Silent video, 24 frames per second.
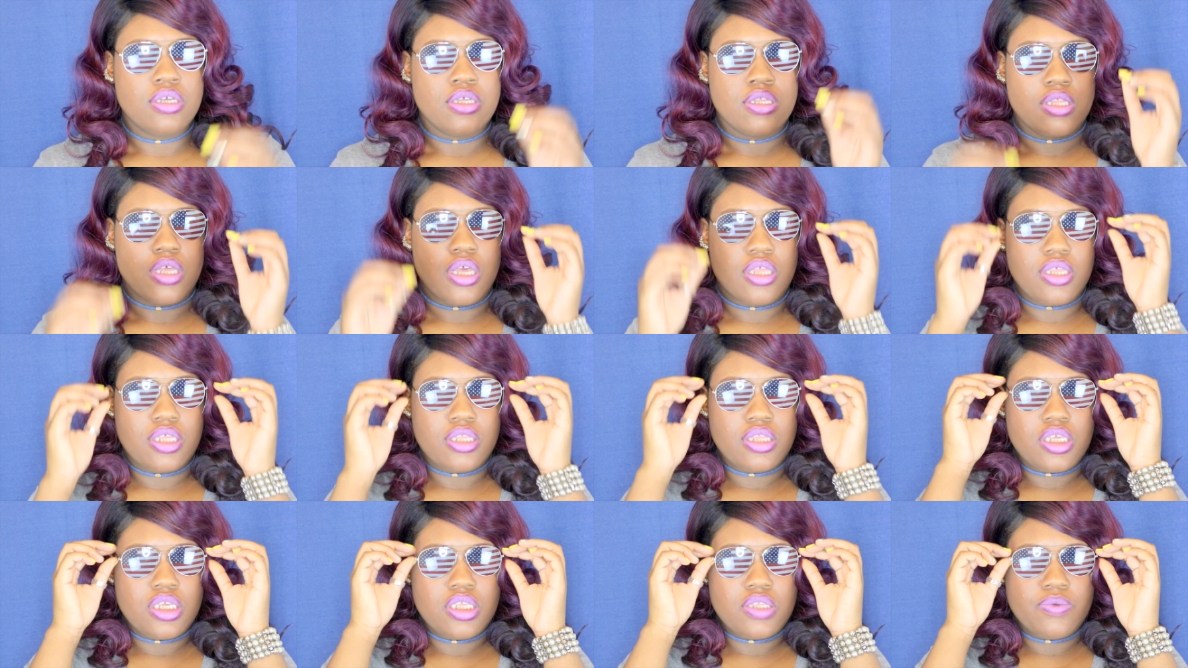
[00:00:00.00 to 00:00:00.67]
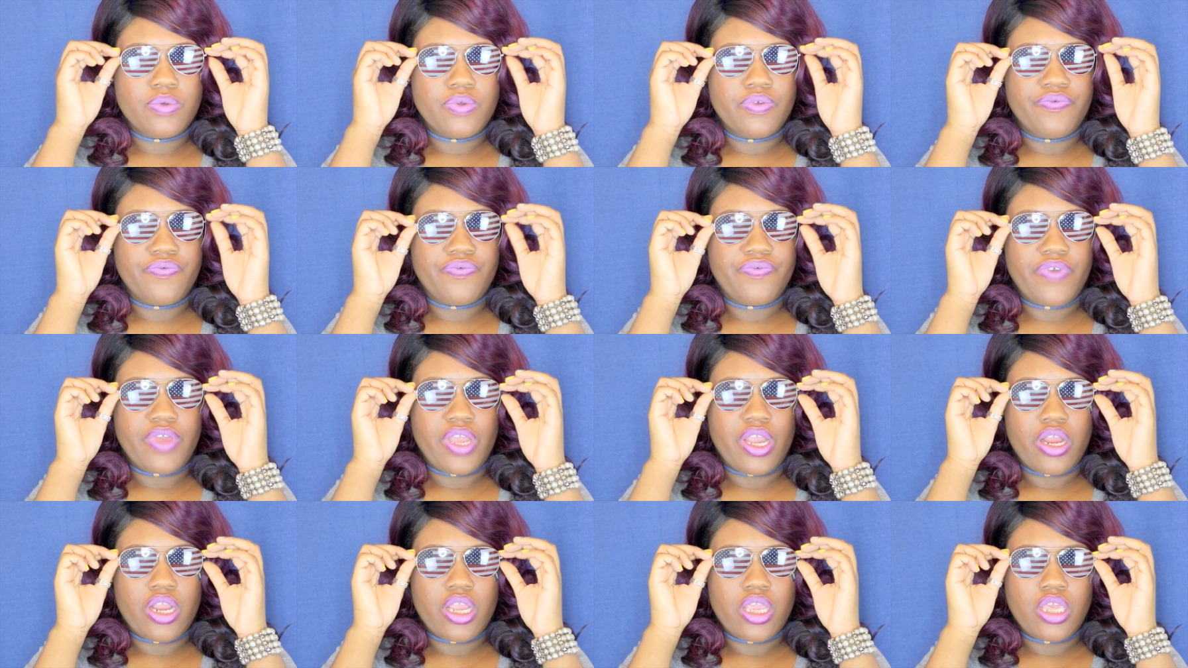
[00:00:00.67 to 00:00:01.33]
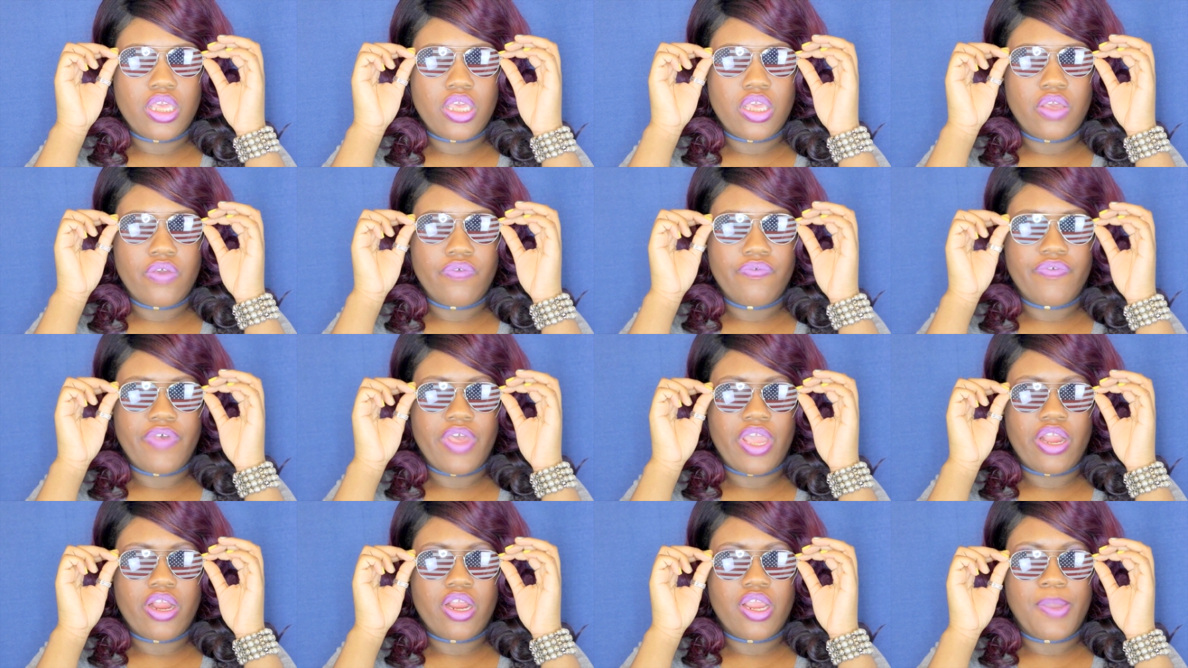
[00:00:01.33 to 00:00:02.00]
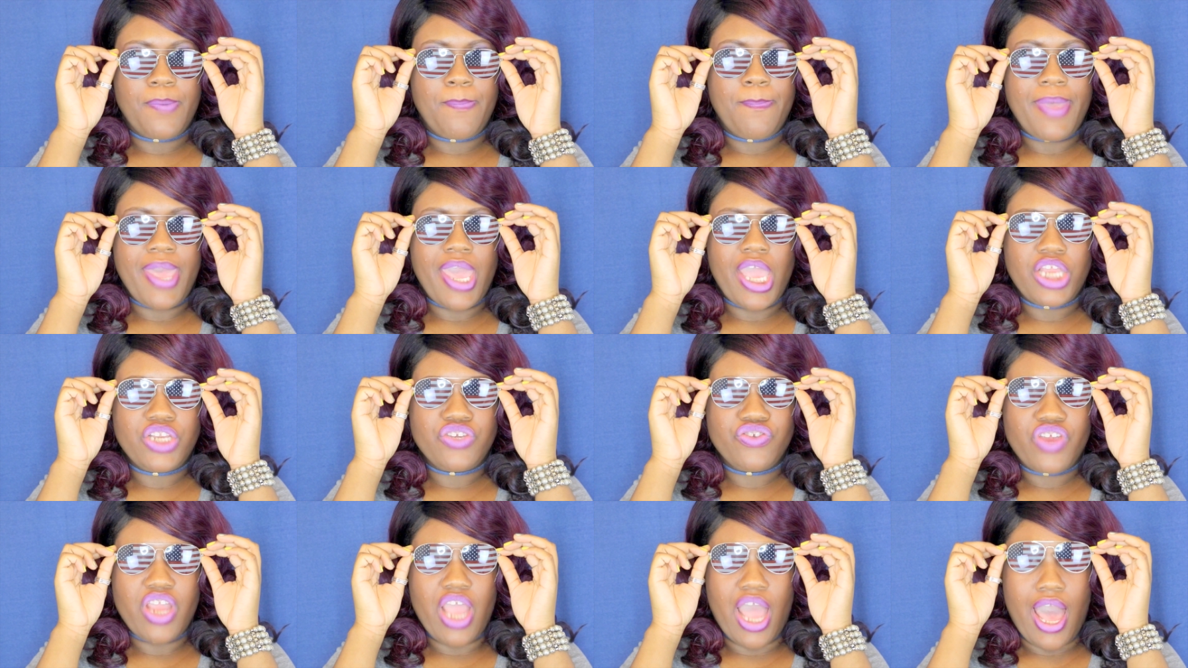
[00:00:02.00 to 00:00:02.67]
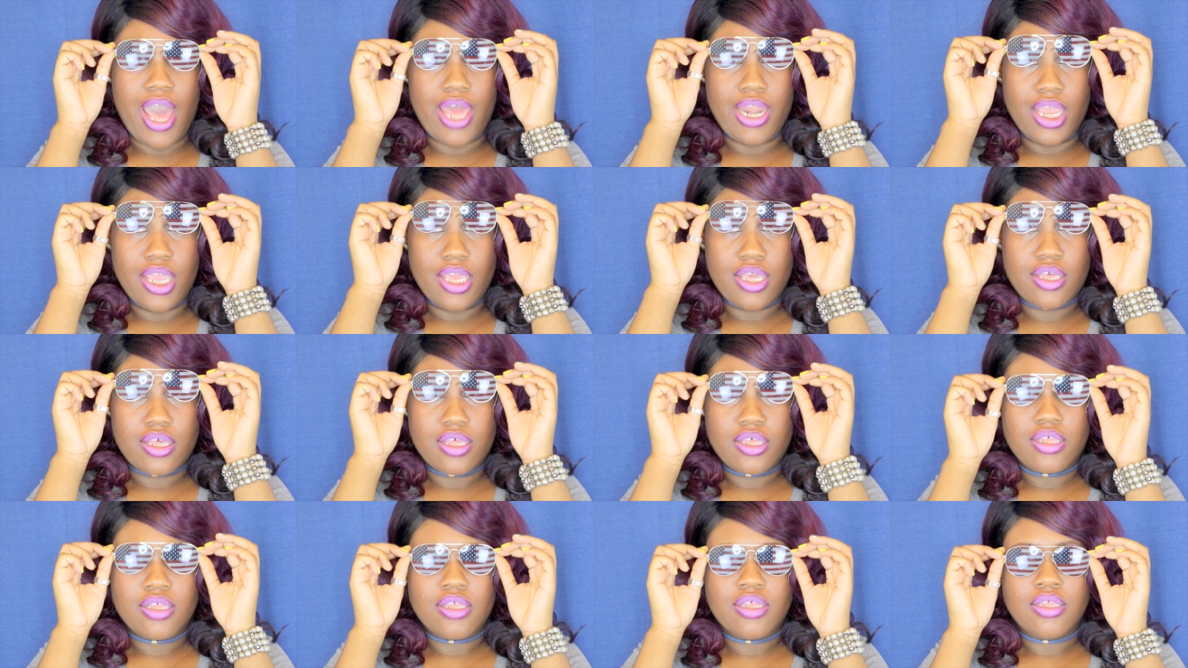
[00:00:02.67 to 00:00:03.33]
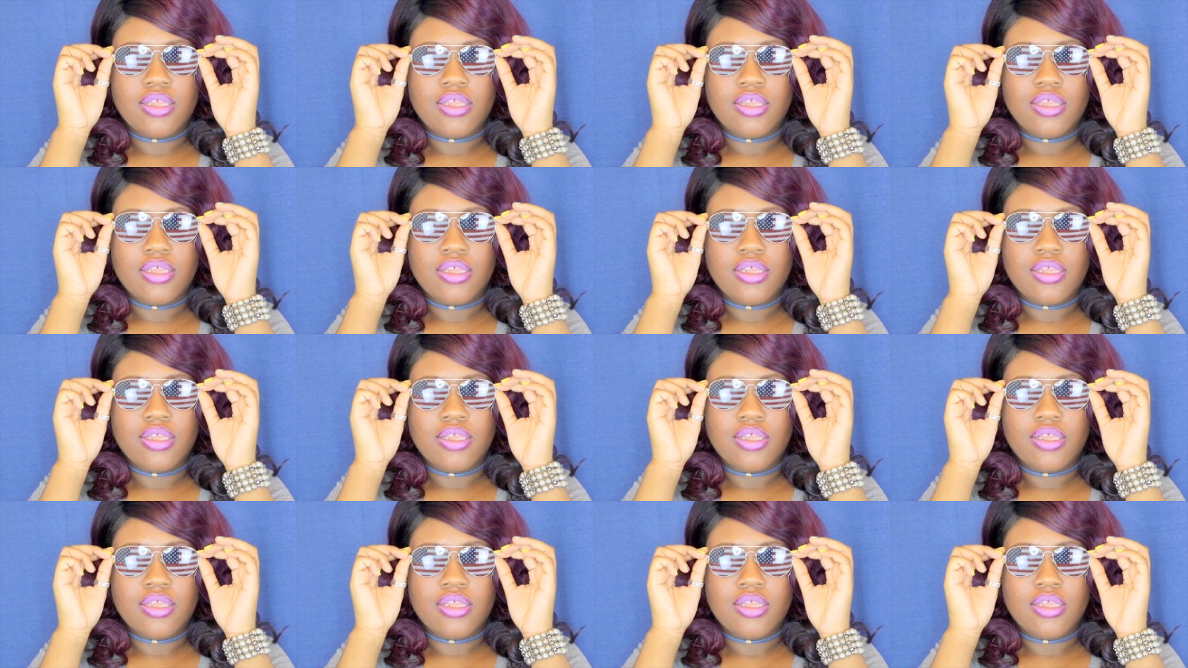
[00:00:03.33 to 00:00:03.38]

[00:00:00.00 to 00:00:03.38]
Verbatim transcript: Thought that these were very cute, very patriotic.